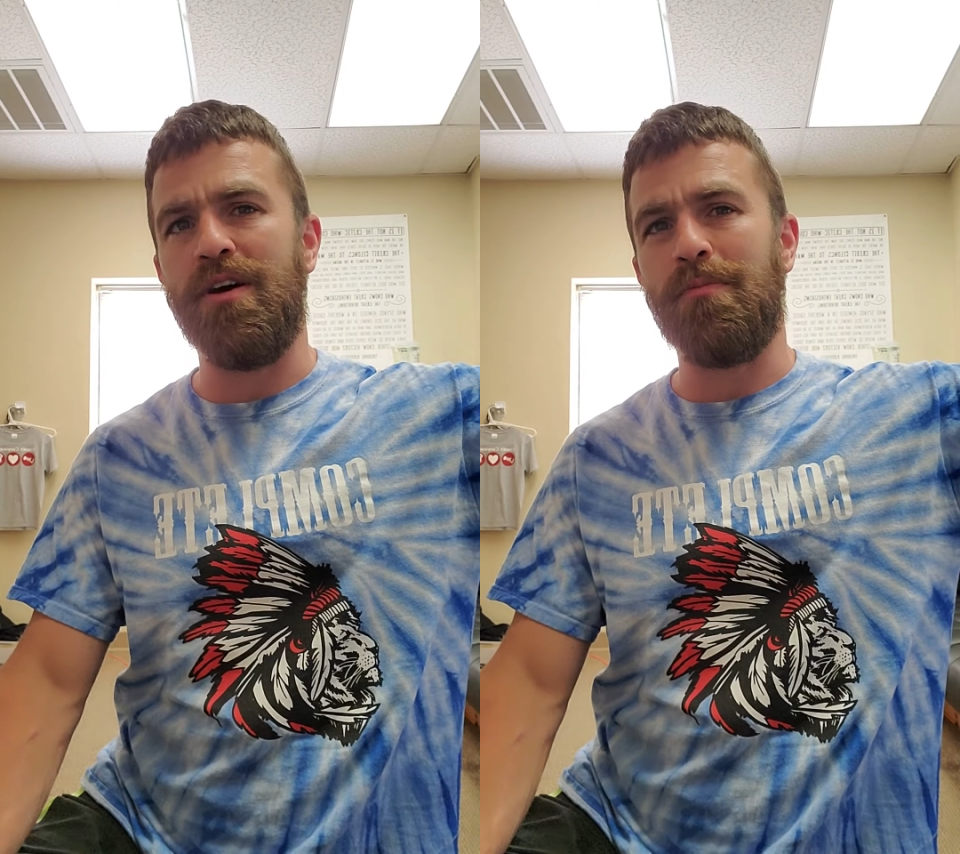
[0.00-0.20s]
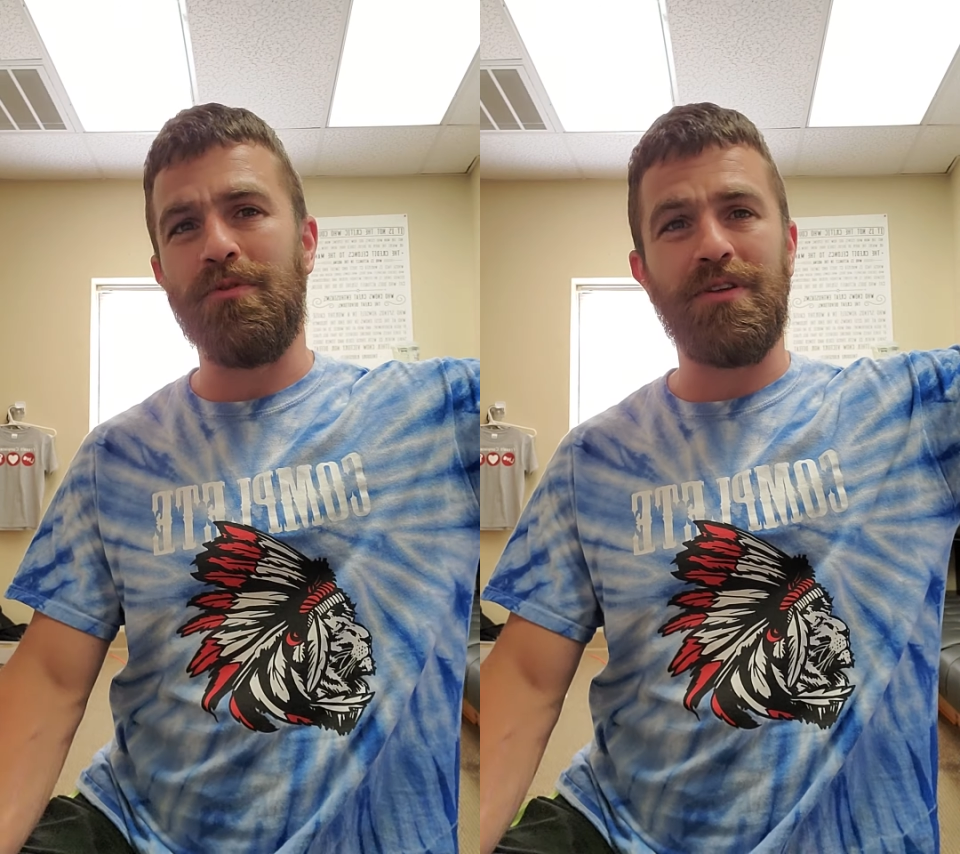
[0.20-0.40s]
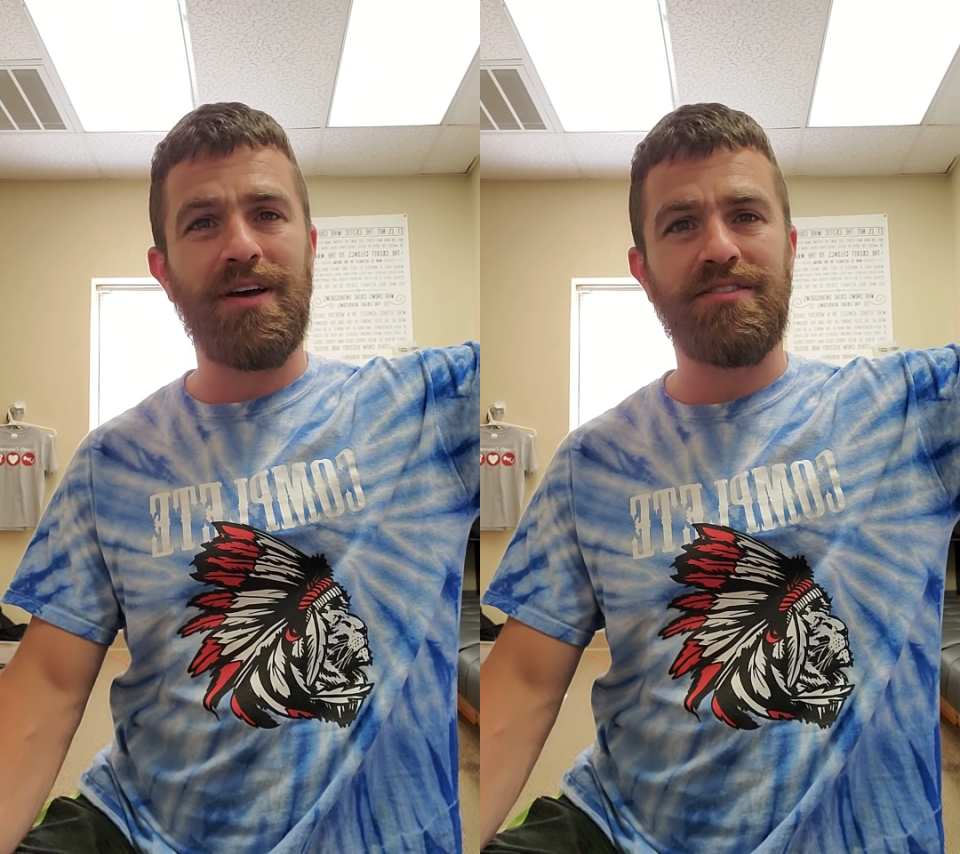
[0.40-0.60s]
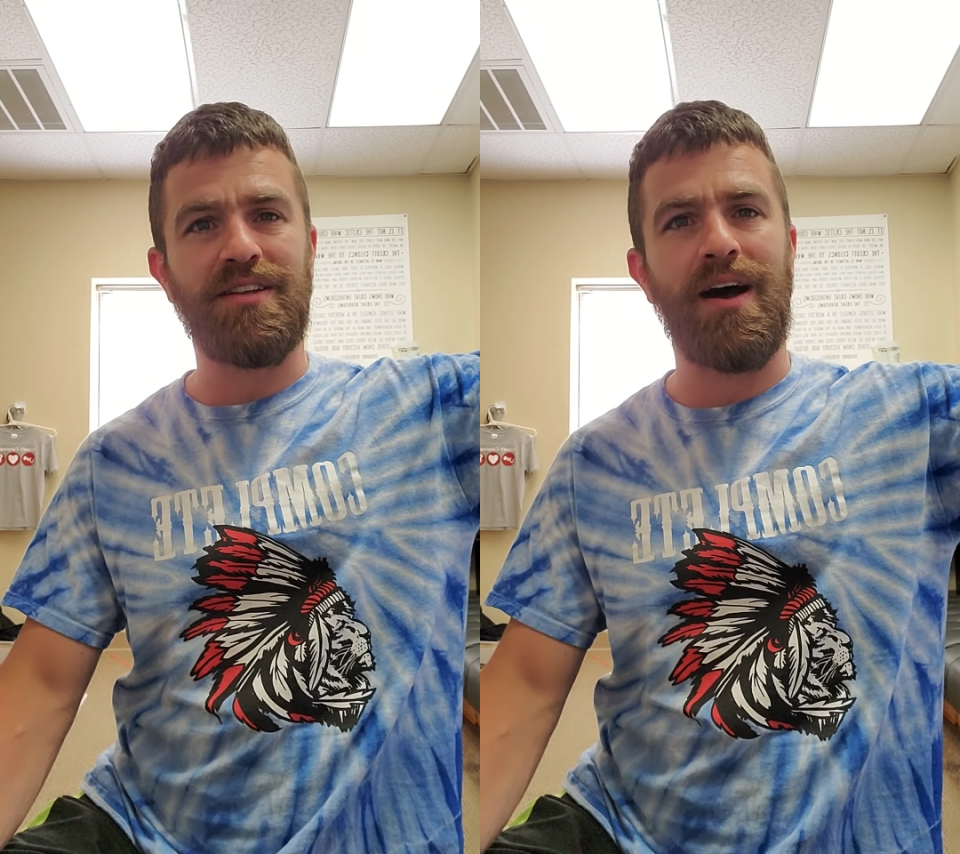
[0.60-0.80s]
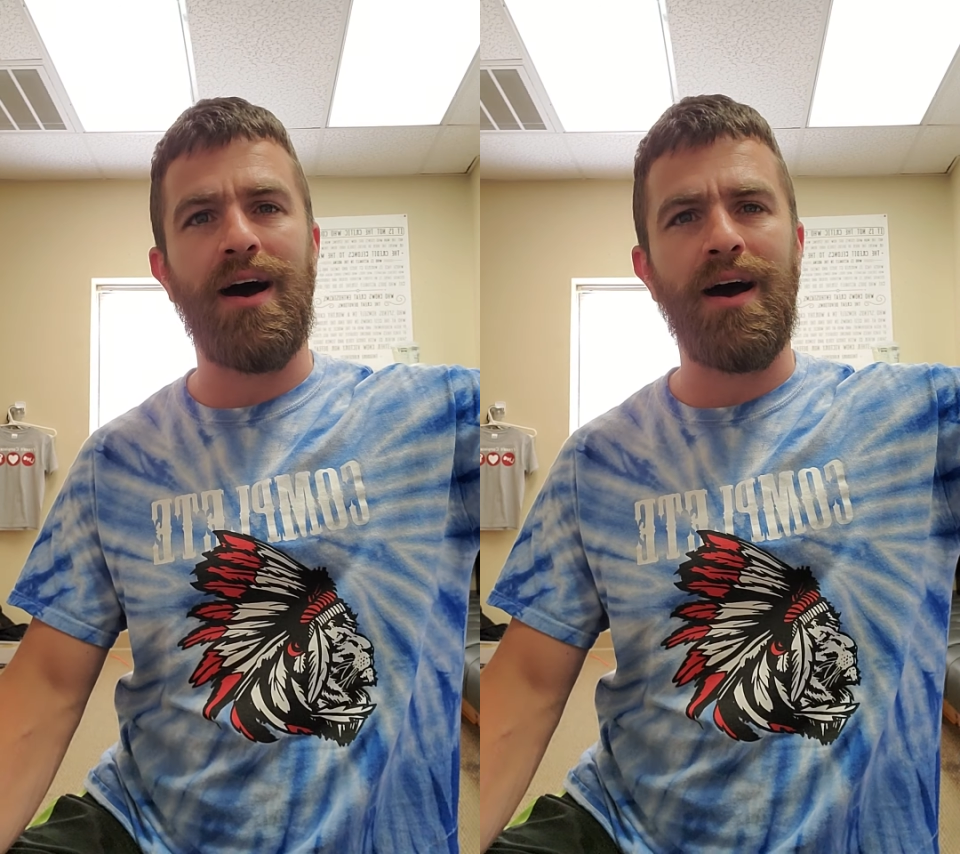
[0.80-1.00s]
up really nice
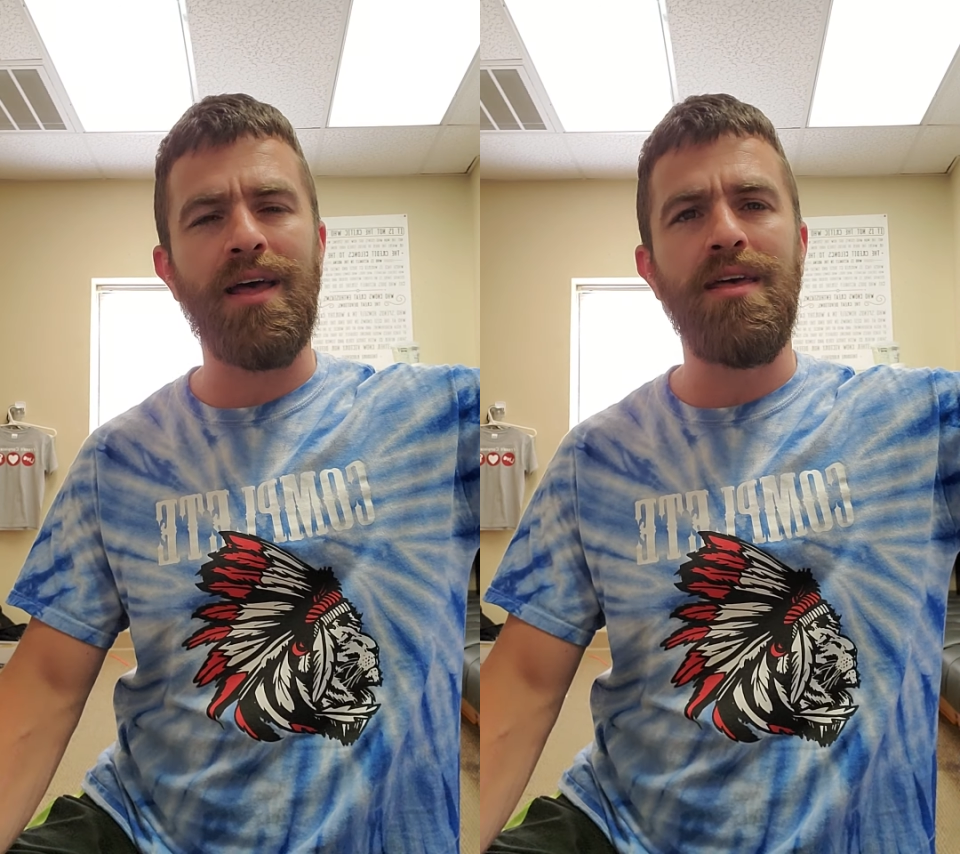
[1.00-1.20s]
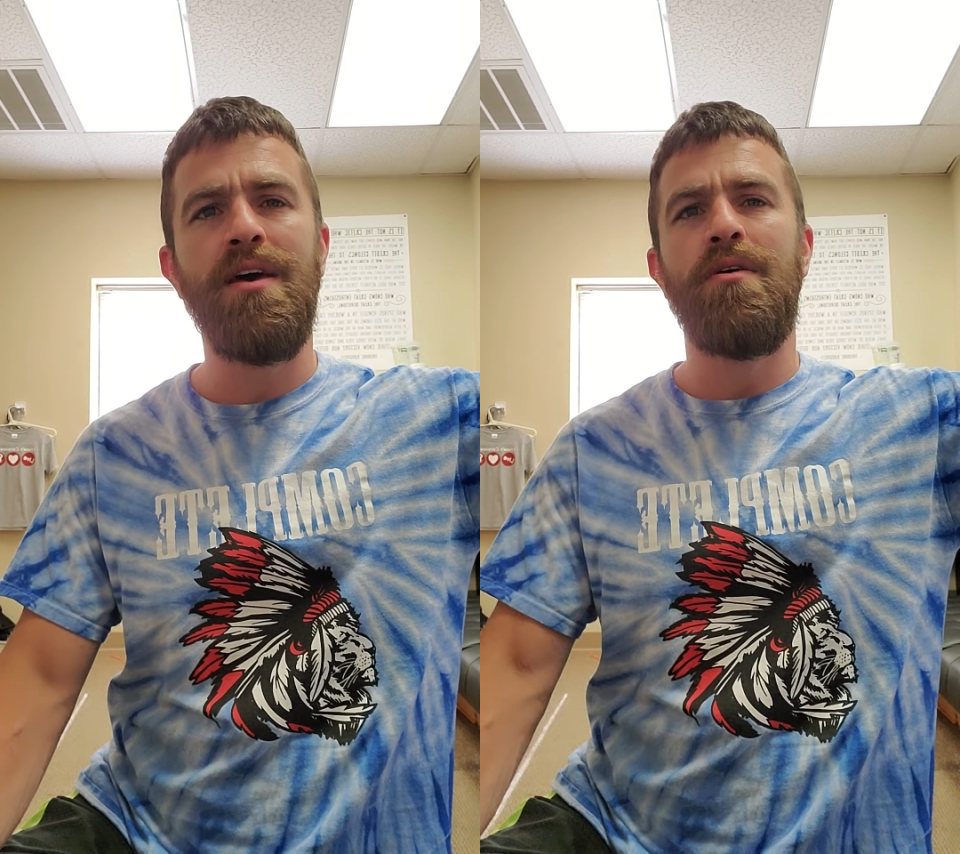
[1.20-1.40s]
and high,